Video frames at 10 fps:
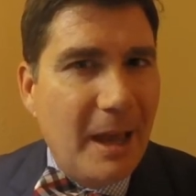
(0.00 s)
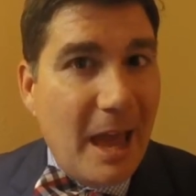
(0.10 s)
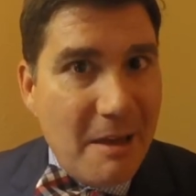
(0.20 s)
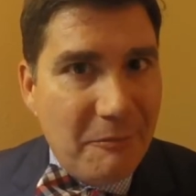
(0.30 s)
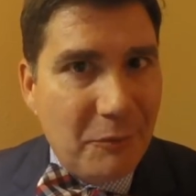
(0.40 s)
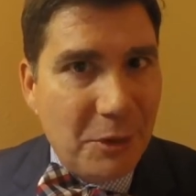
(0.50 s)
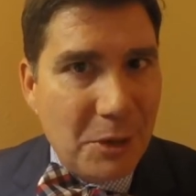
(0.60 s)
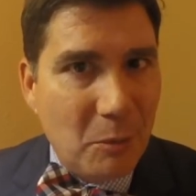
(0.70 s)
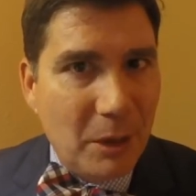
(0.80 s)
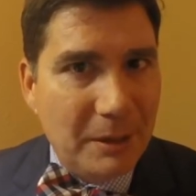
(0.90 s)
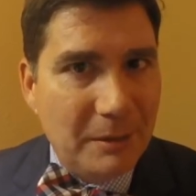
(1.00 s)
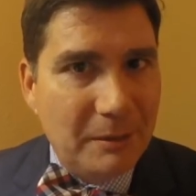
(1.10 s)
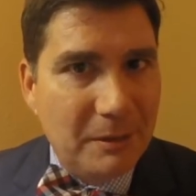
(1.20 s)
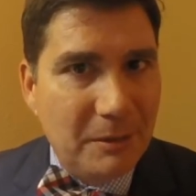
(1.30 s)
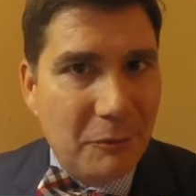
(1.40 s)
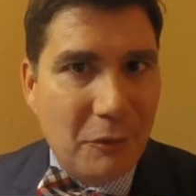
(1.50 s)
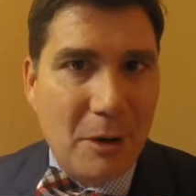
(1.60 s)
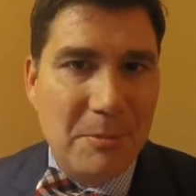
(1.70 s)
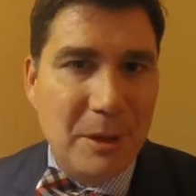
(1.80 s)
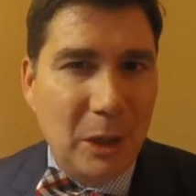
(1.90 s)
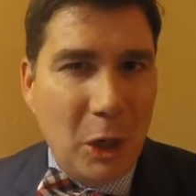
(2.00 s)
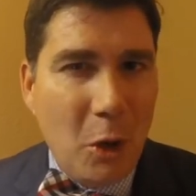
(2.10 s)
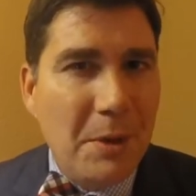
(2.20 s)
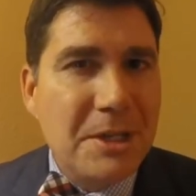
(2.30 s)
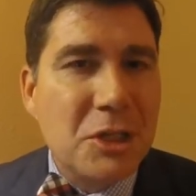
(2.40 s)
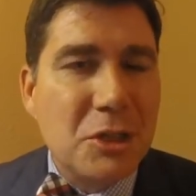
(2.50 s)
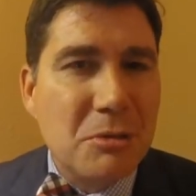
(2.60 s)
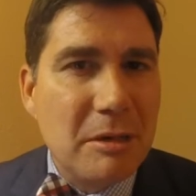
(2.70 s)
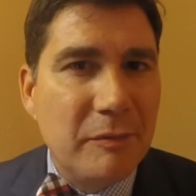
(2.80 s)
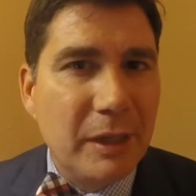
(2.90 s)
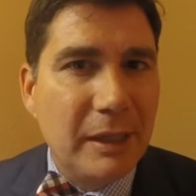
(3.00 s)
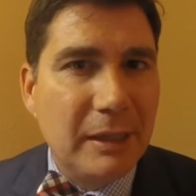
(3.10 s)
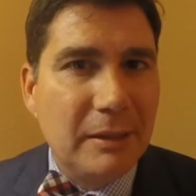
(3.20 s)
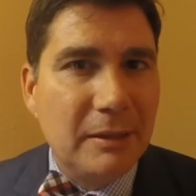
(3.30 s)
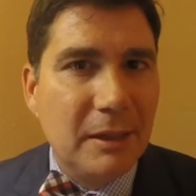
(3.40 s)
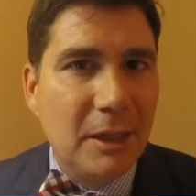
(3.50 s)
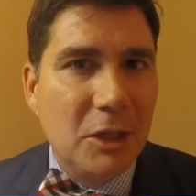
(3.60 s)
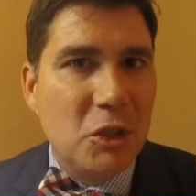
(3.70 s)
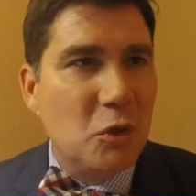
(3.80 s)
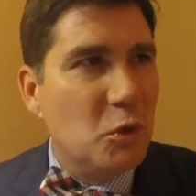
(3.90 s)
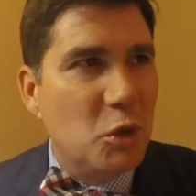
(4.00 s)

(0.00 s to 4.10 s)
everyone, from the lowest street villain to